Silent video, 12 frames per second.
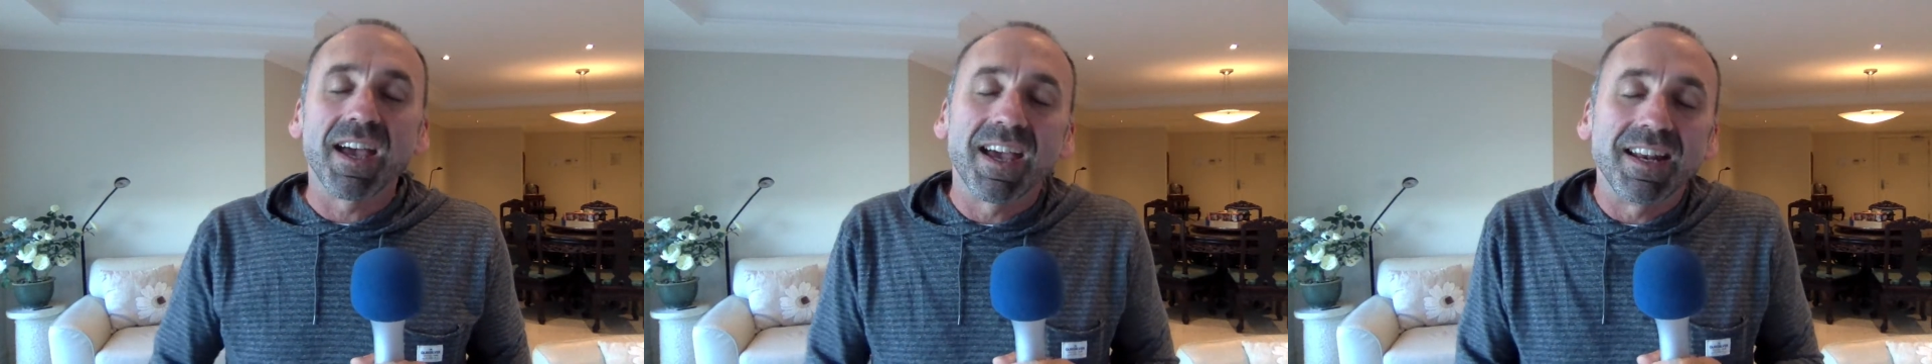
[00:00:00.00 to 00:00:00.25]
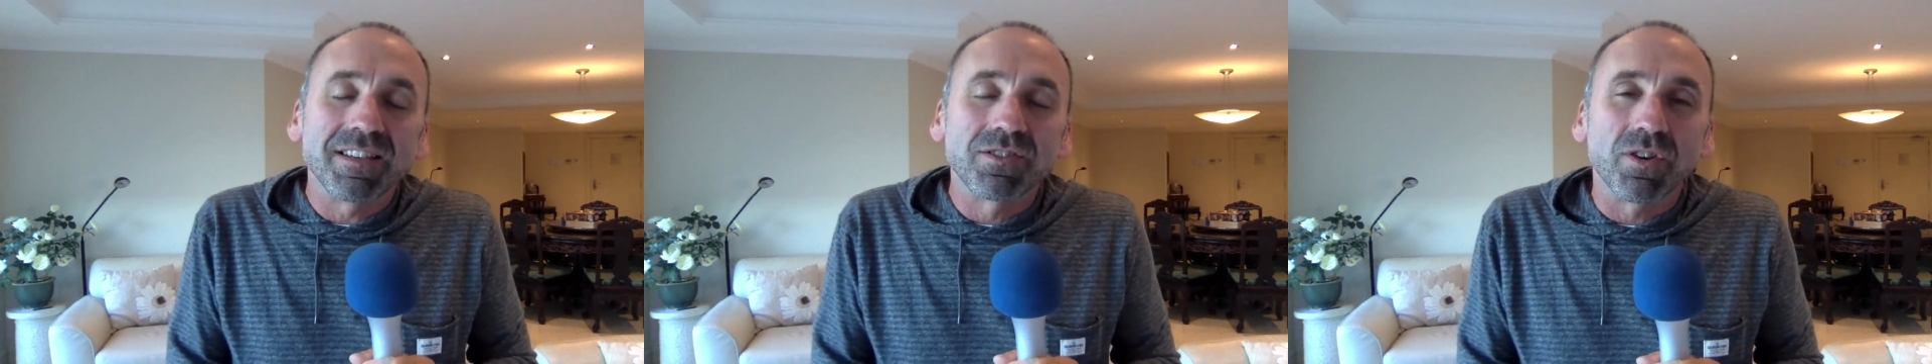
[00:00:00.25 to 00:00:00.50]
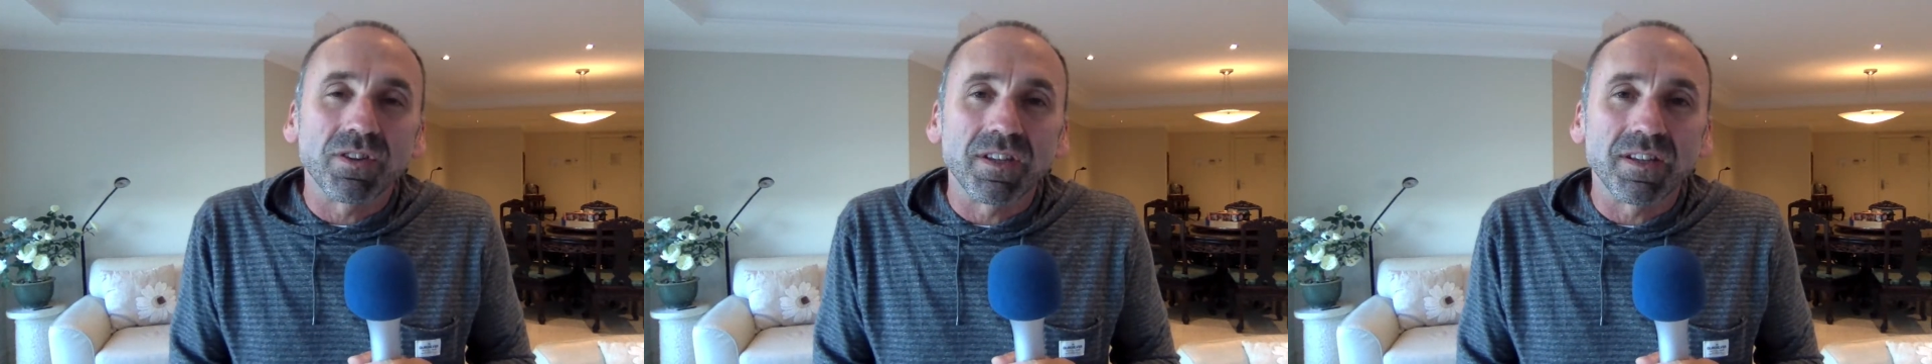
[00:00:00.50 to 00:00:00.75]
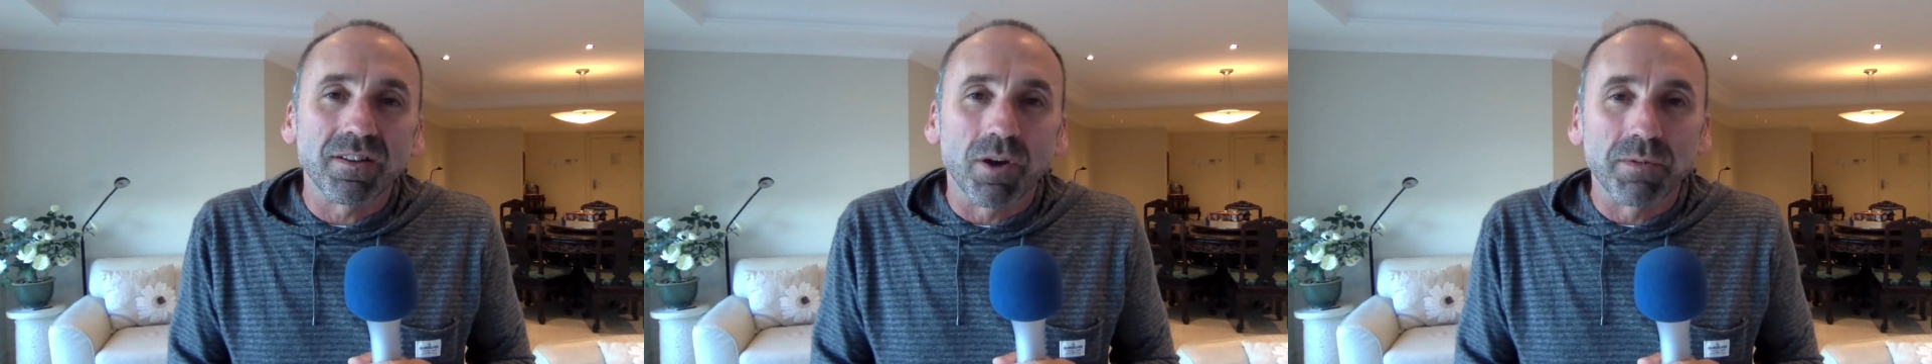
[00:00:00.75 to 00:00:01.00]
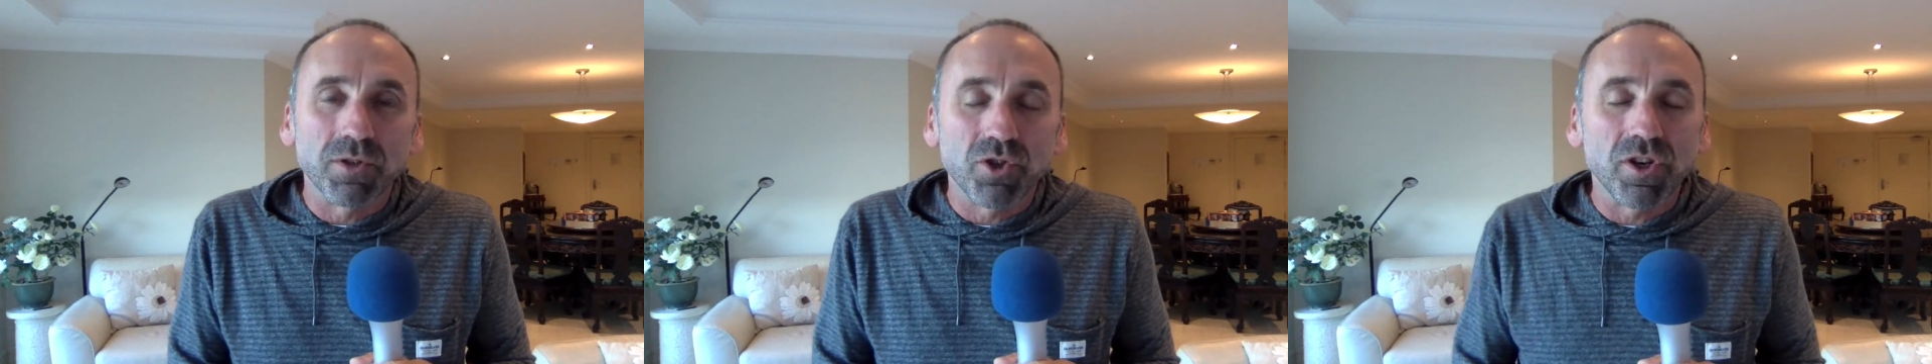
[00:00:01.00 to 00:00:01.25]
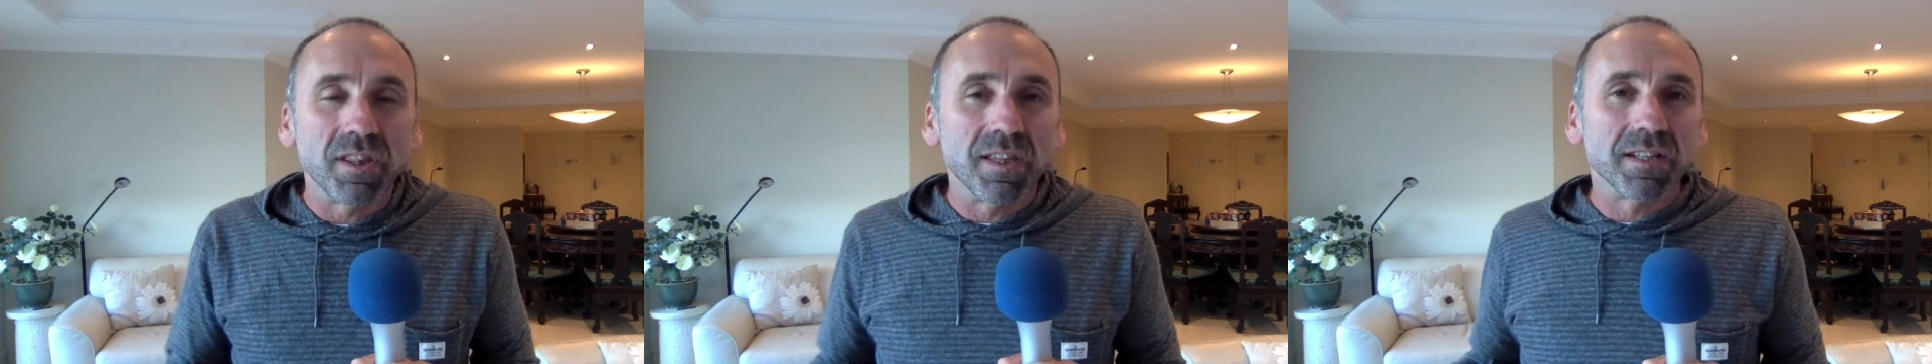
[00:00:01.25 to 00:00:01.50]
And he's got the
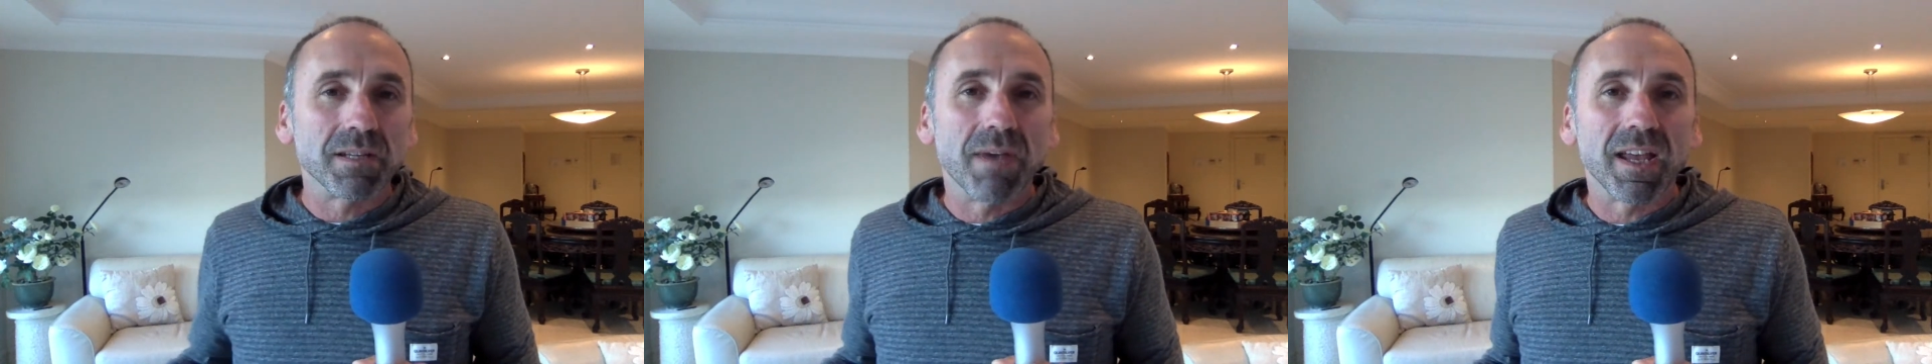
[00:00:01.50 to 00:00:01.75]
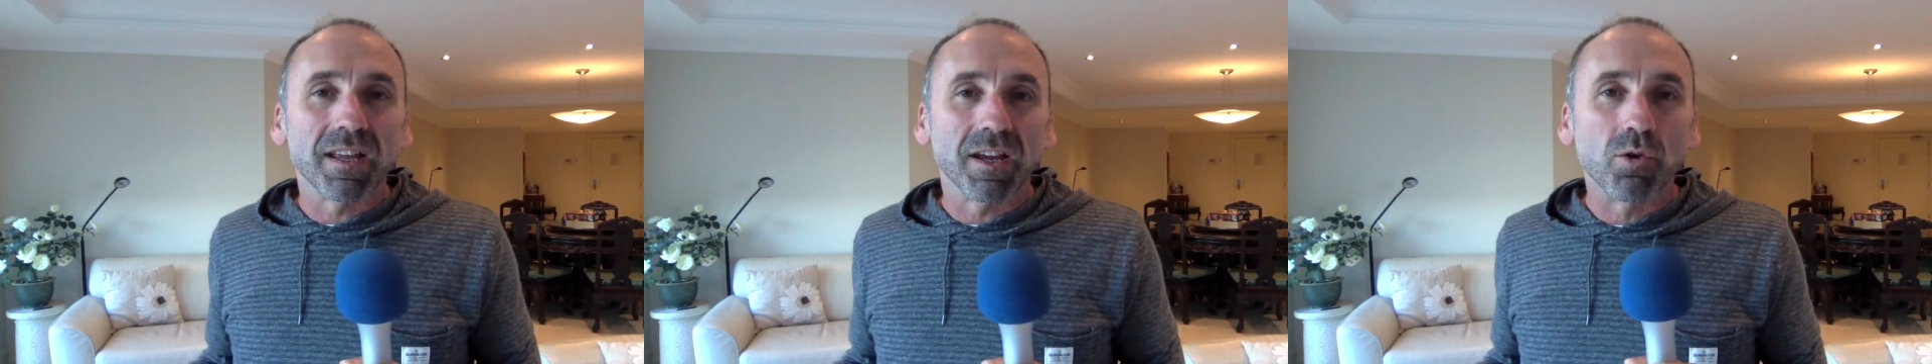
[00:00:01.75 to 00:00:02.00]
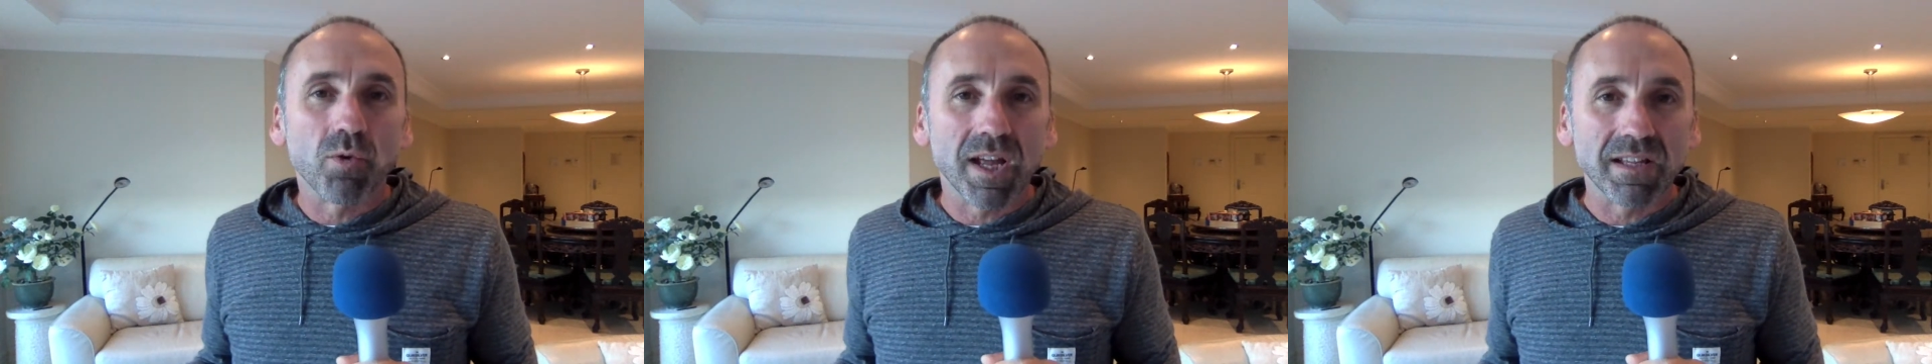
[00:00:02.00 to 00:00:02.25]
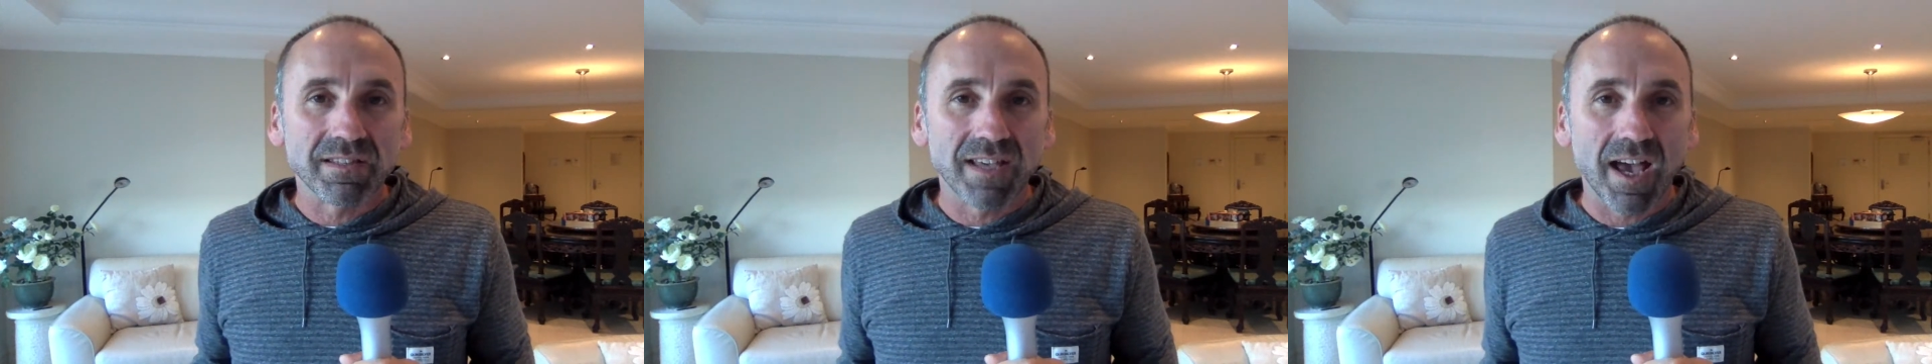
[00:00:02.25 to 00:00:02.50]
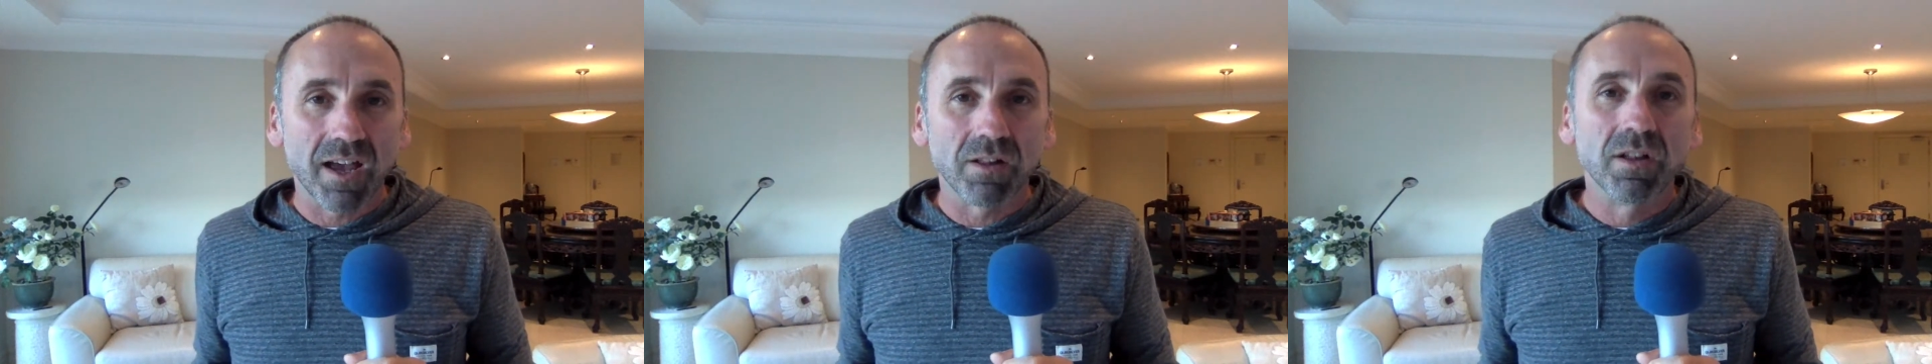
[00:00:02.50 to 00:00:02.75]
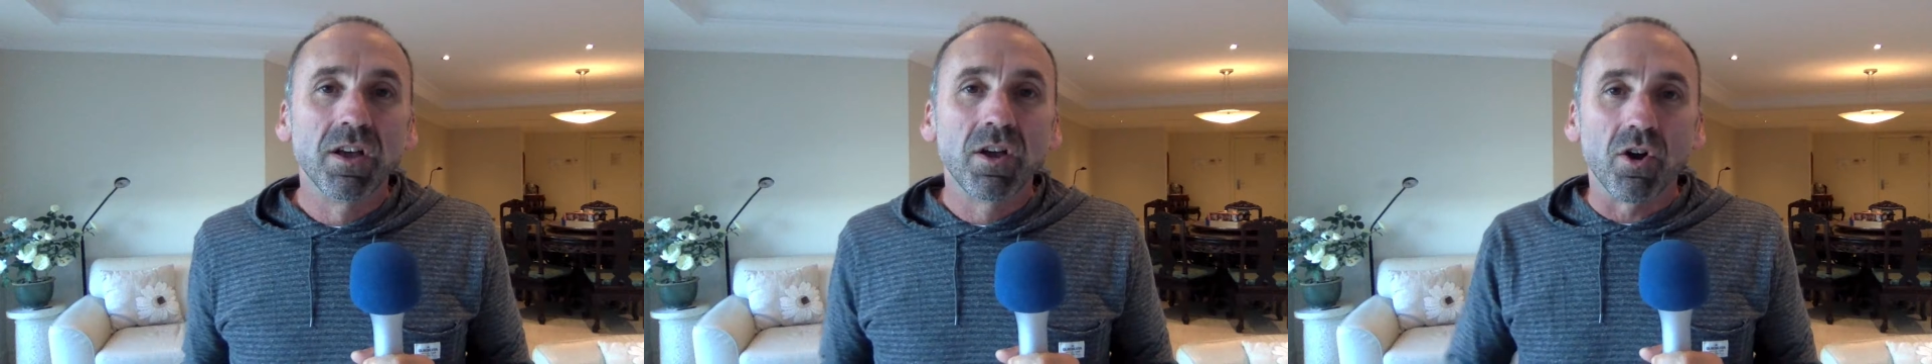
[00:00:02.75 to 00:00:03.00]
opportunity then to make a great sale